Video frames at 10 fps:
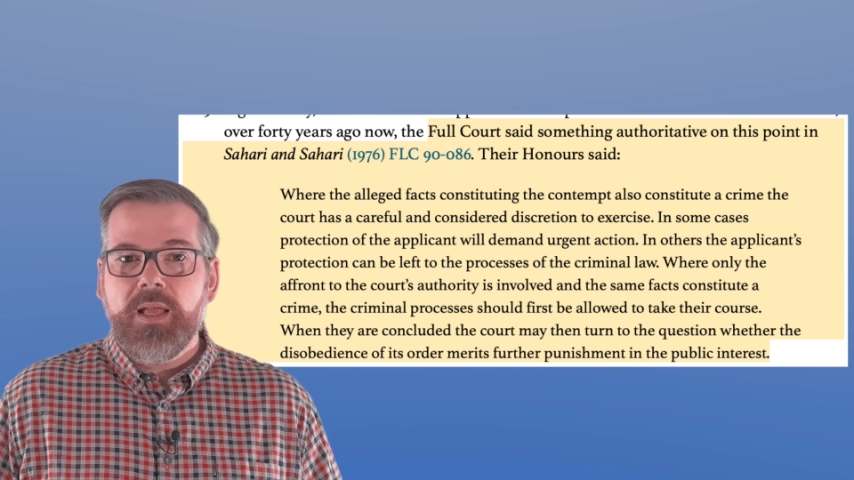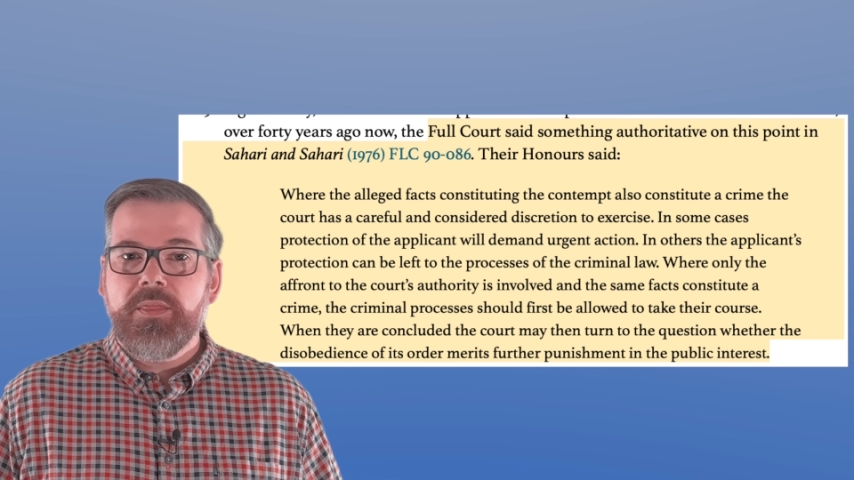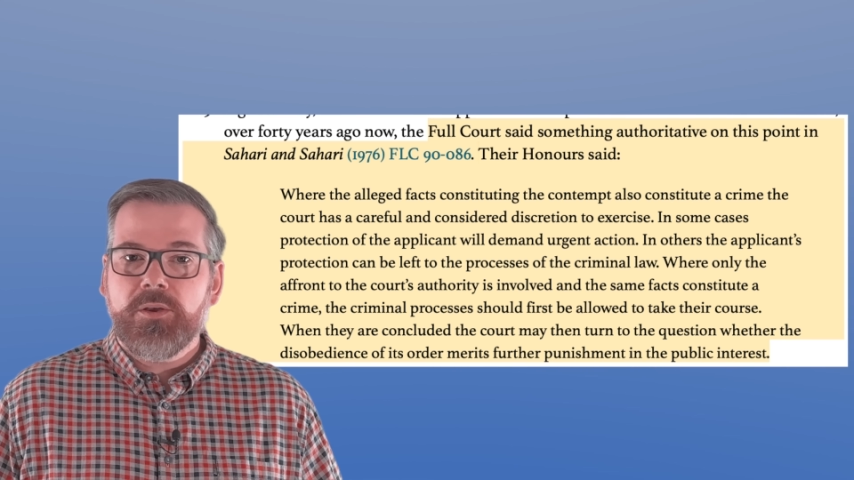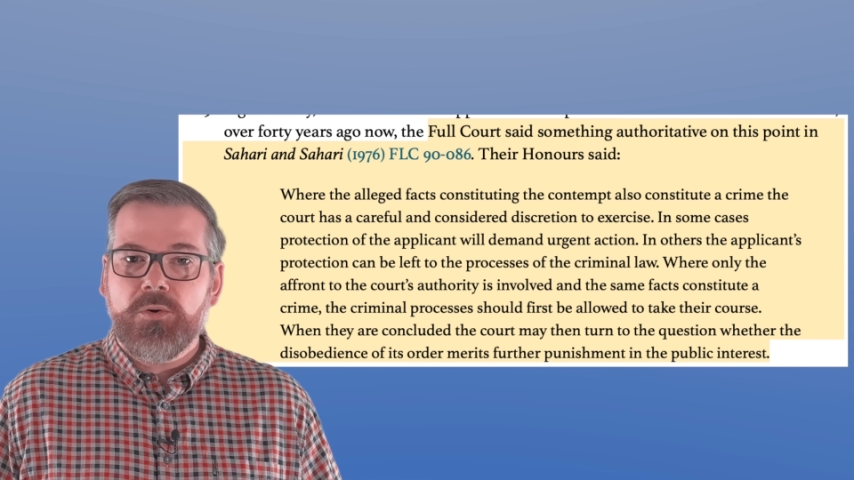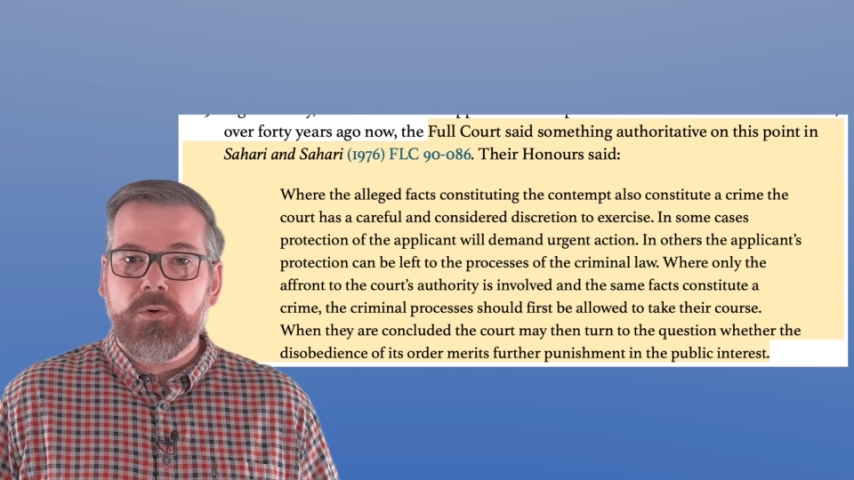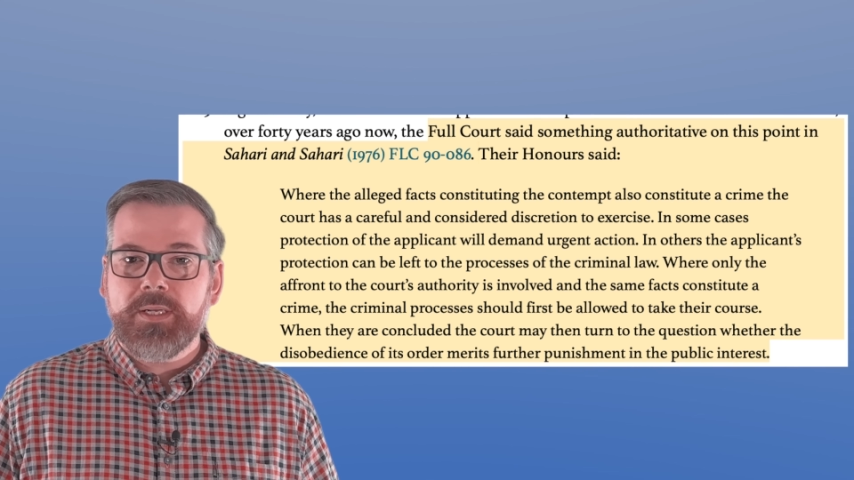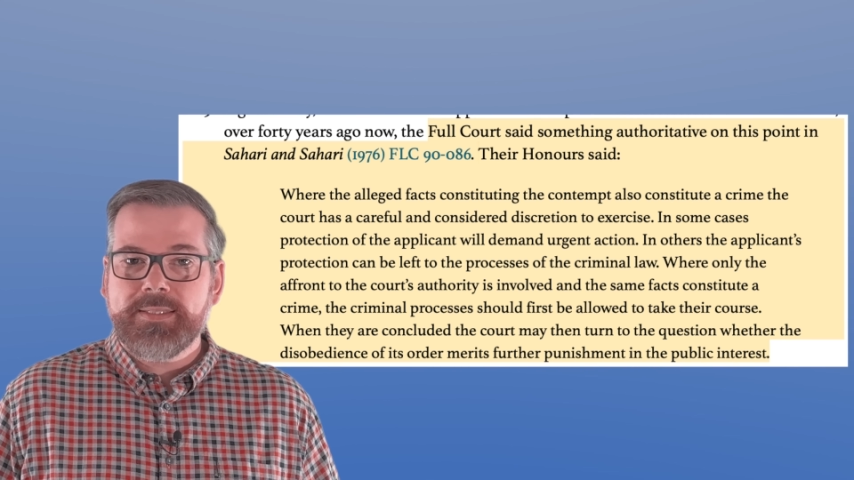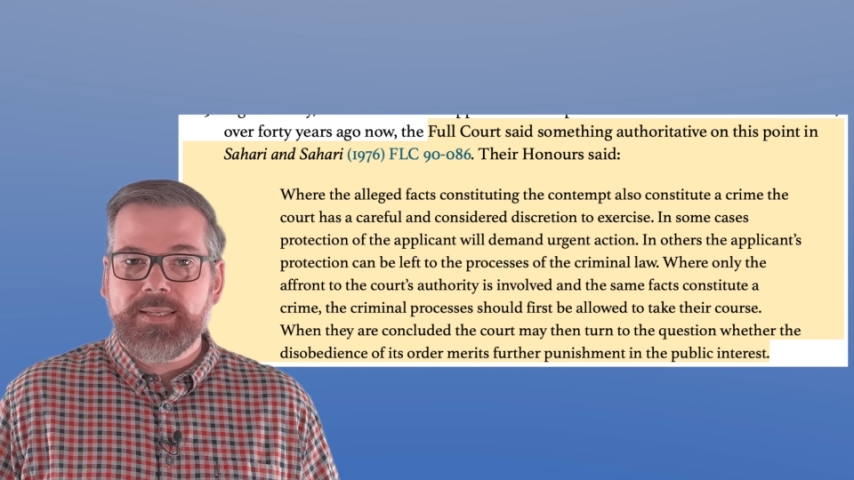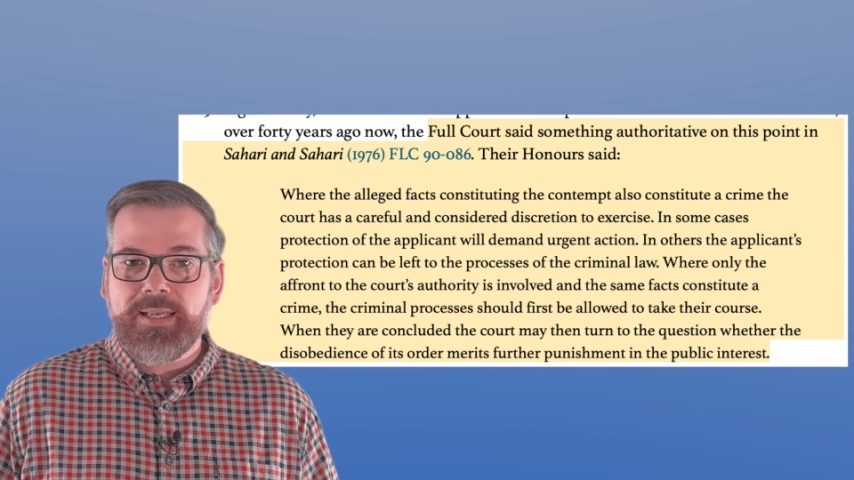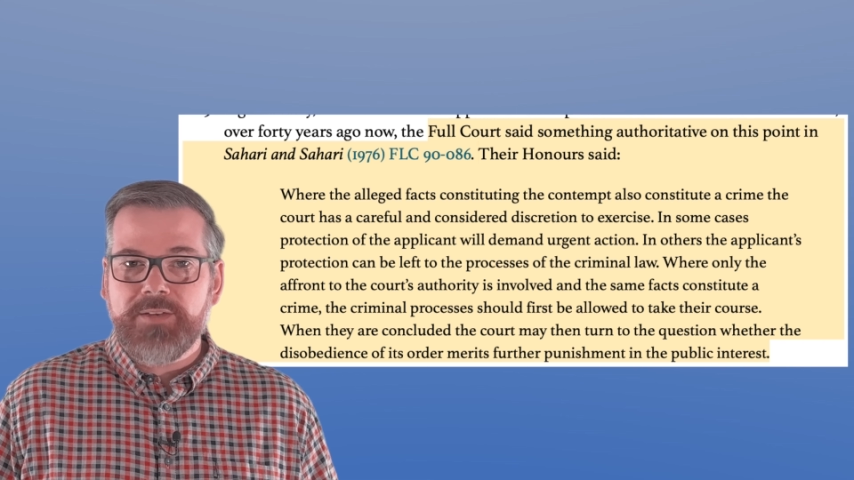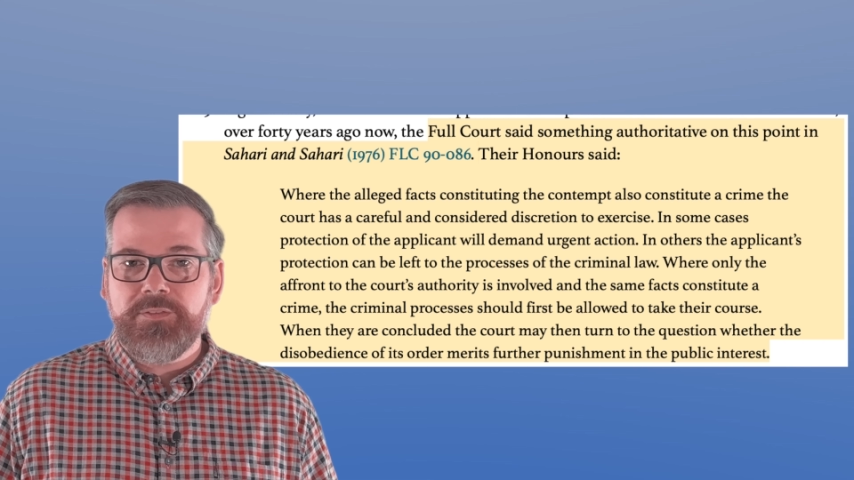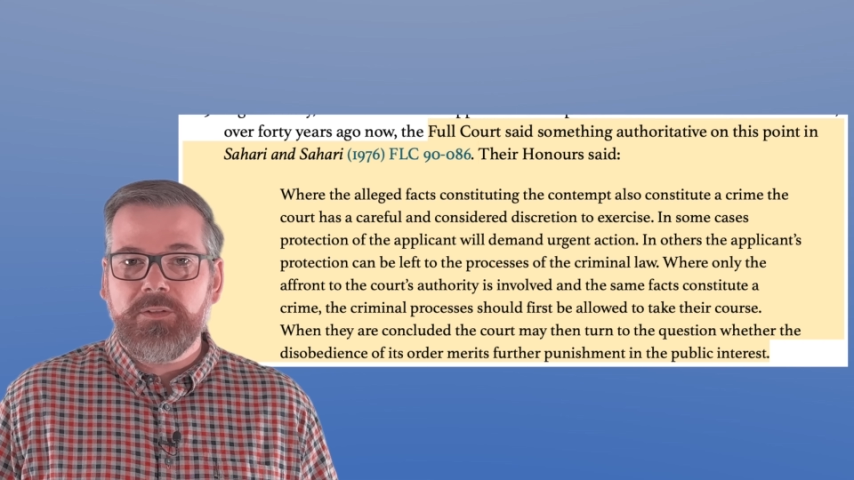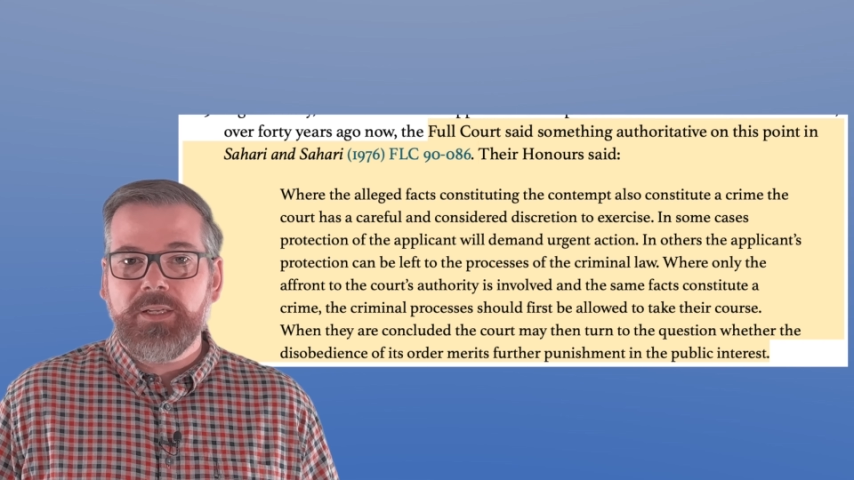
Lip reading: the court has a careful